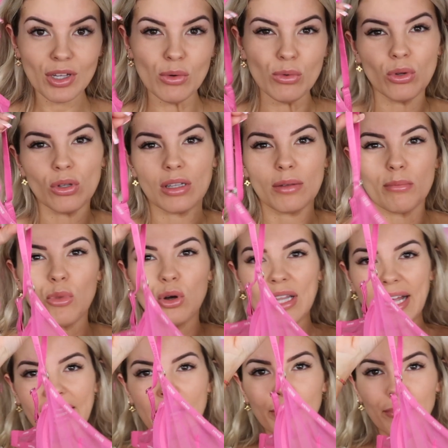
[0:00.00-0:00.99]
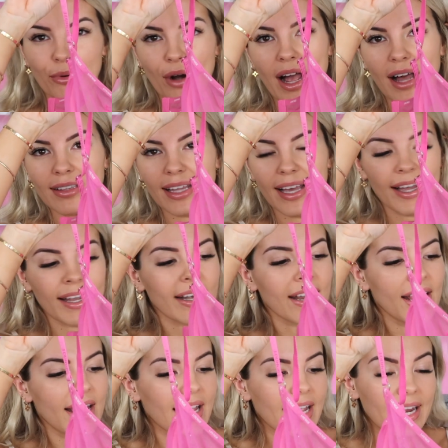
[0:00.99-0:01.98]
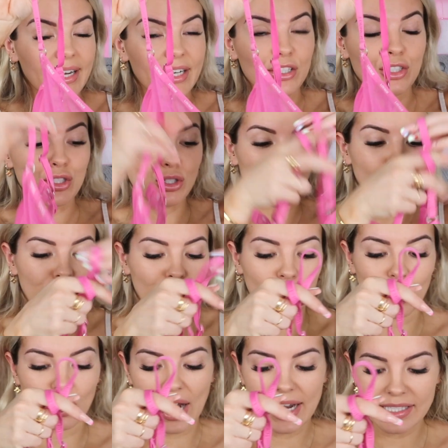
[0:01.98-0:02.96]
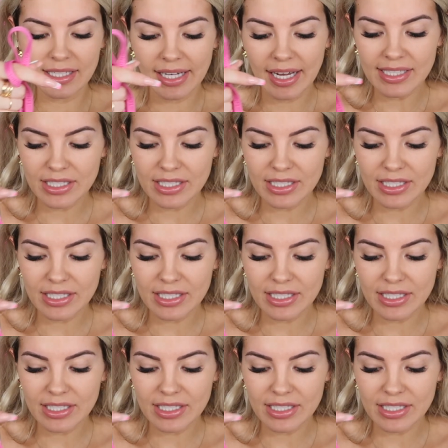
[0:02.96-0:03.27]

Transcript: well, more like a bralette. It is so cute. I did get